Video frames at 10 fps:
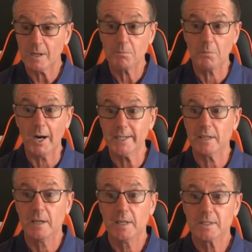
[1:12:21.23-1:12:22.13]
My
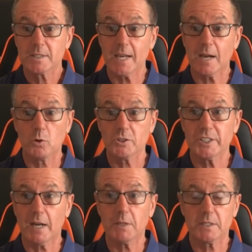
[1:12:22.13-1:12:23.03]
San Juan
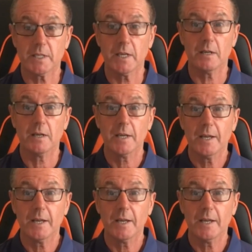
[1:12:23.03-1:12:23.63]
Jablet here,